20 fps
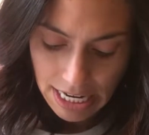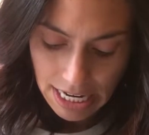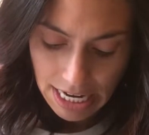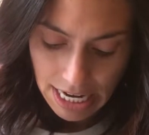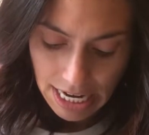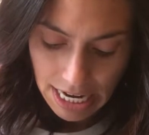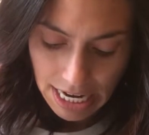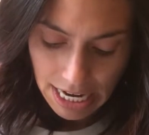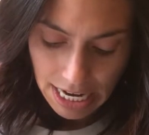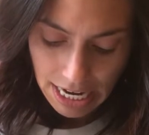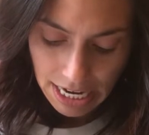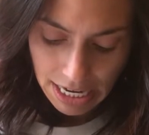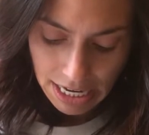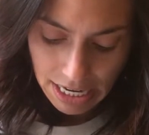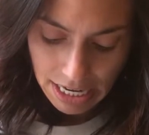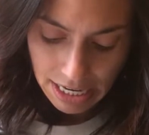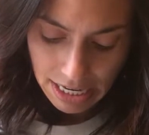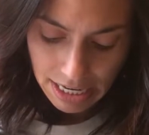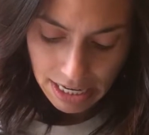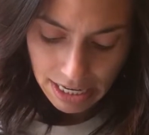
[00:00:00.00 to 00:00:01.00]

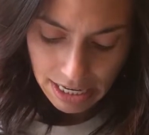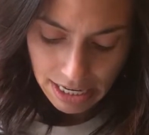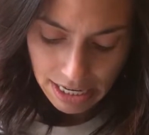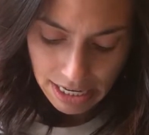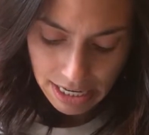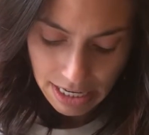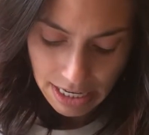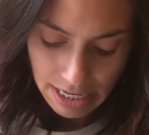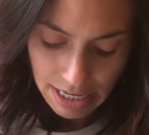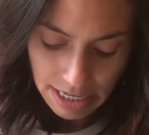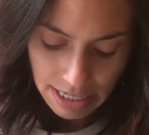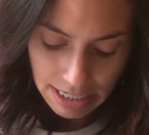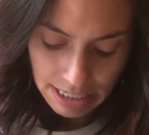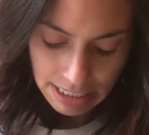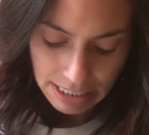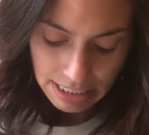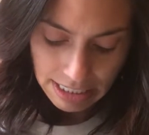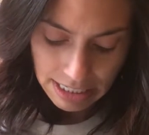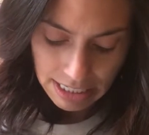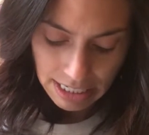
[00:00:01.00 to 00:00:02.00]
N,
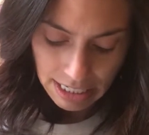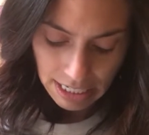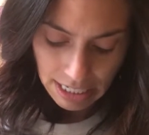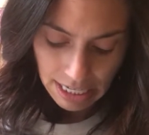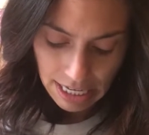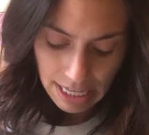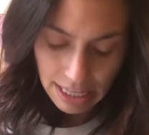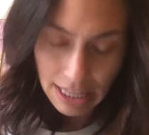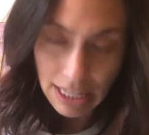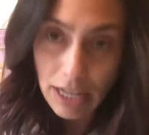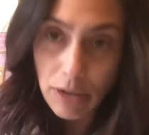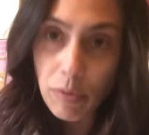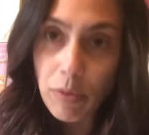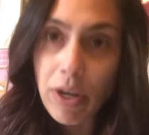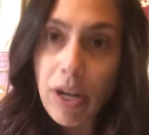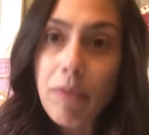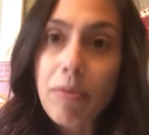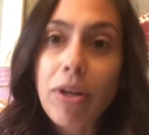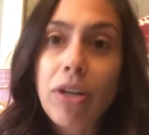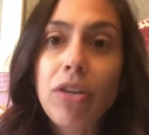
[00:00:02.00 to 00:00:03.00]
T. And then what
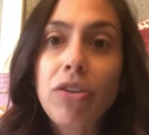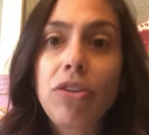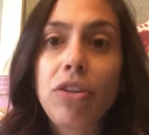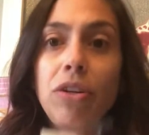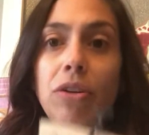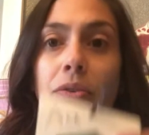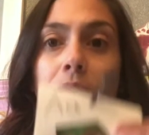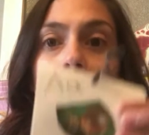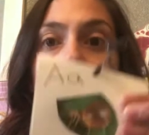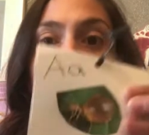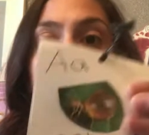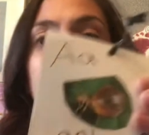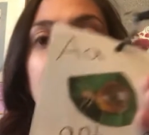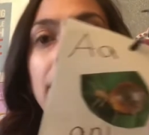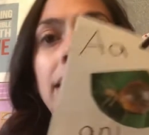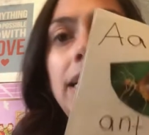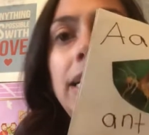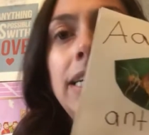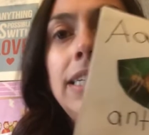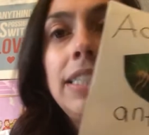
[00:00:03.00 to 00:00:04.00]
I'm gonna do
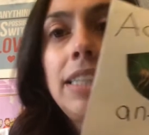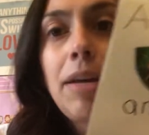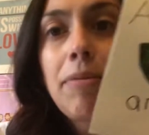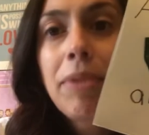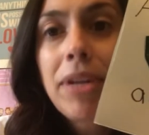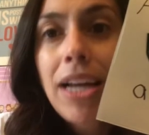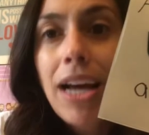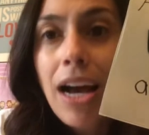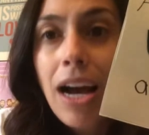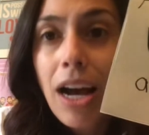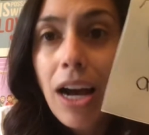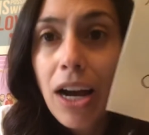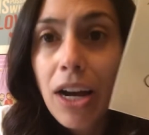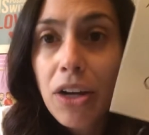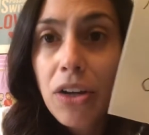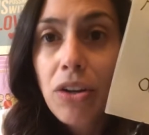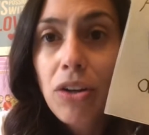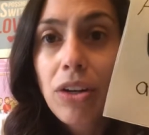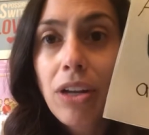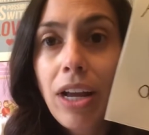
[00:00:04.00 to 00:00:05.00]
is I'm gonna
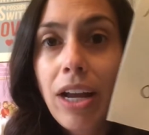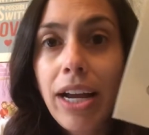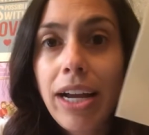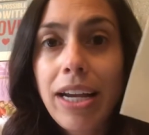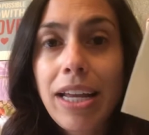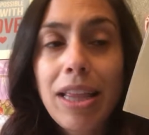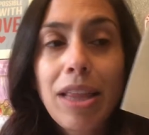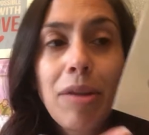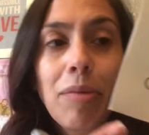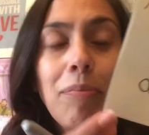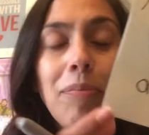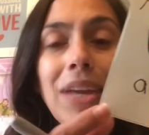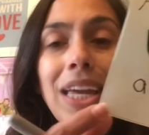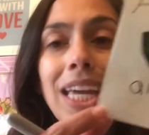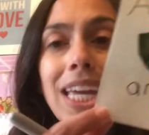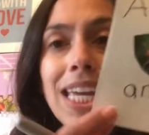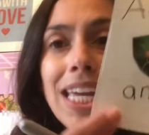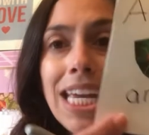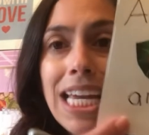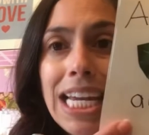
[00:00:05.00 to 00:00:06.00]
underline the
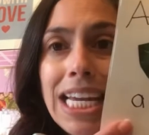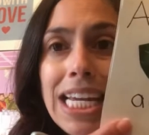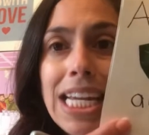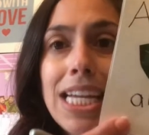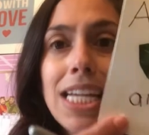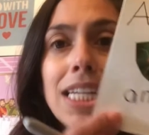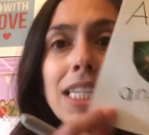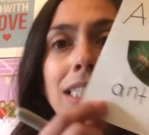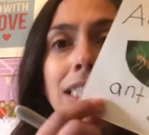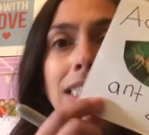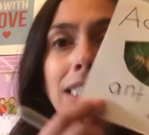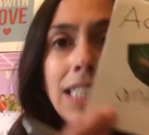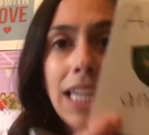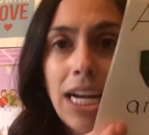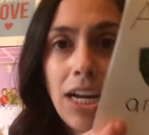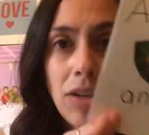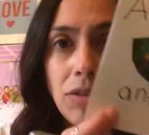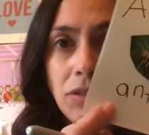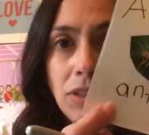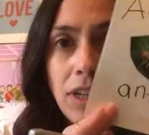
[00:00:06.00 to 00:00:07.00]
beginning
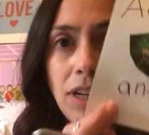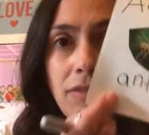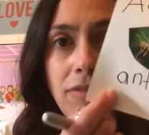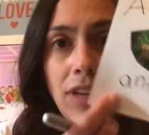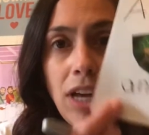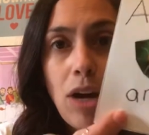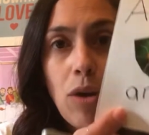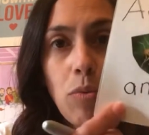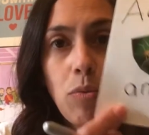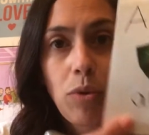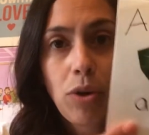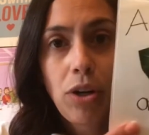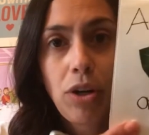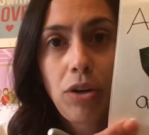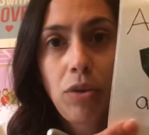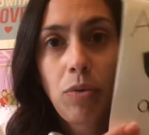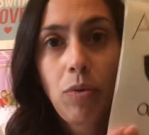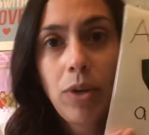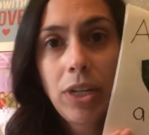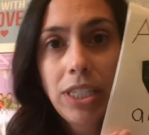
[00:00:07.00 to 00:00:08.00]
sound of that word.
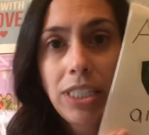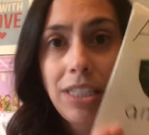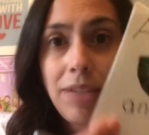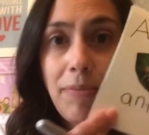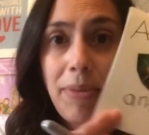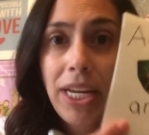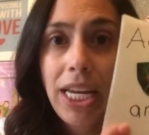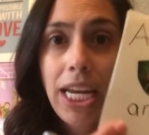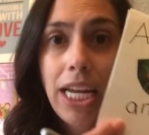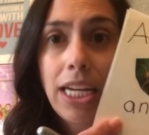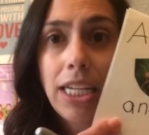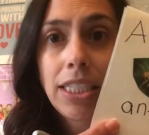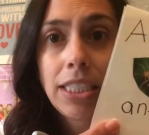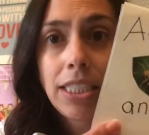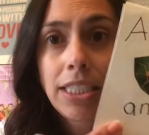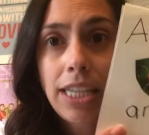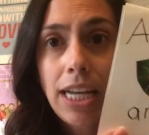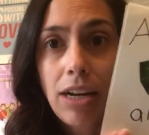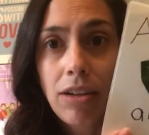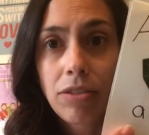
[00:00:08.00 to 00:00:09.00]
What is the beginning
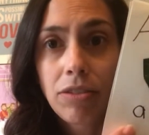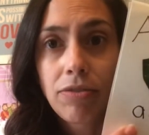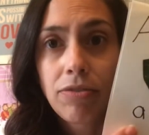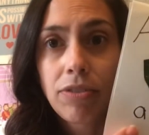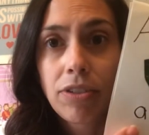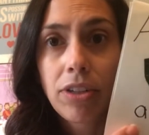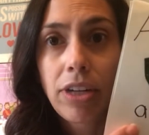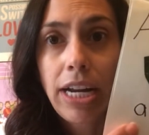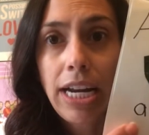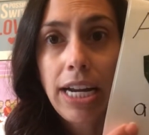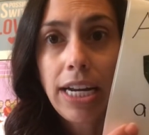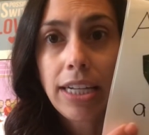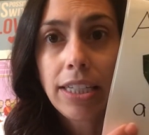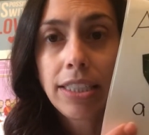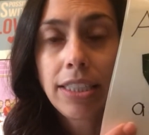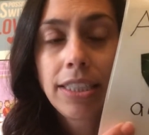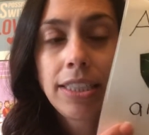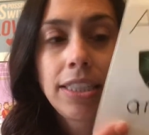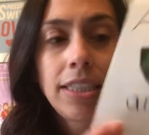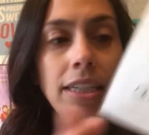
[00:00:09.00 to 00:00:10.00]
sound for
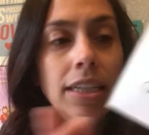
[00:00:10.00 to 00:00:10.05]
ant?